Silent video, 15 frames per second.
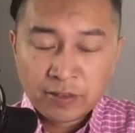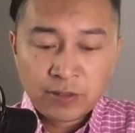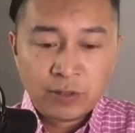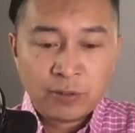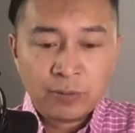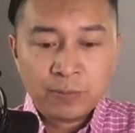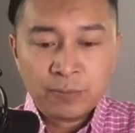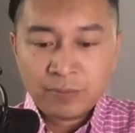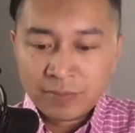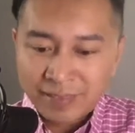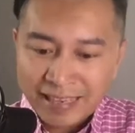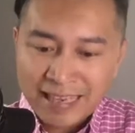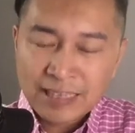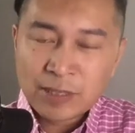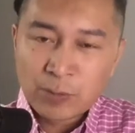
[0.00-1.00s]
So
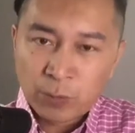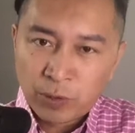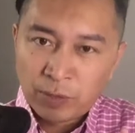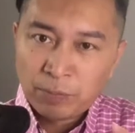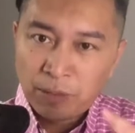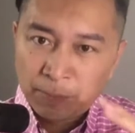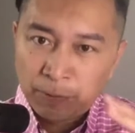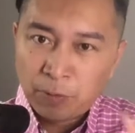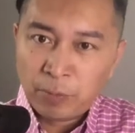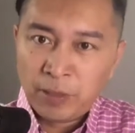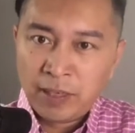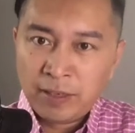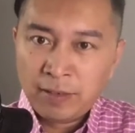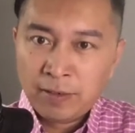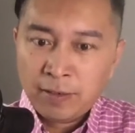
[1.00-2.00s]
that's what people
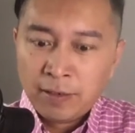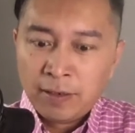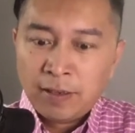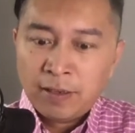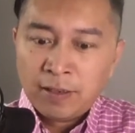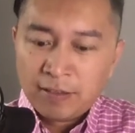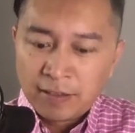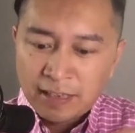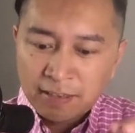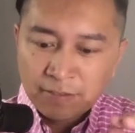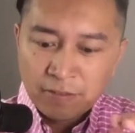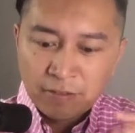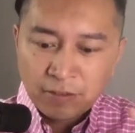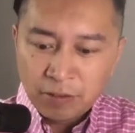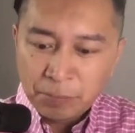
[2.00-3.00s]
mean, that
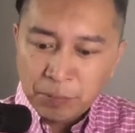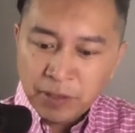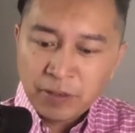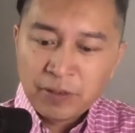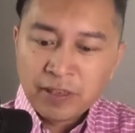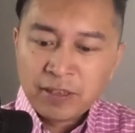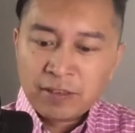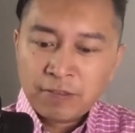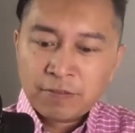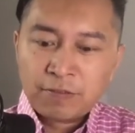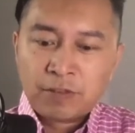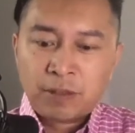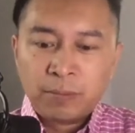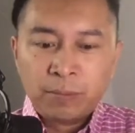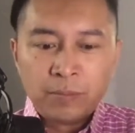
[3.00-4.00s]
the period
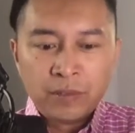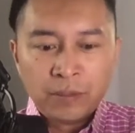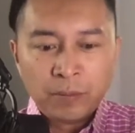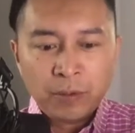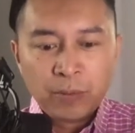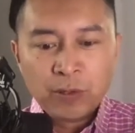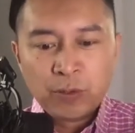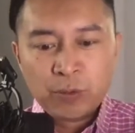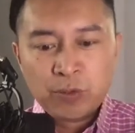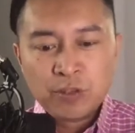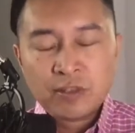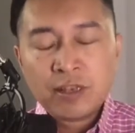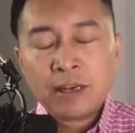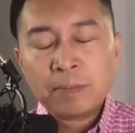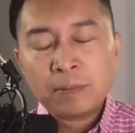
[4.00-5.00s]
from the moment you
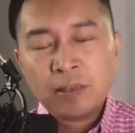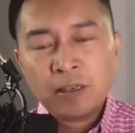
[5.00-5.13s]
stop,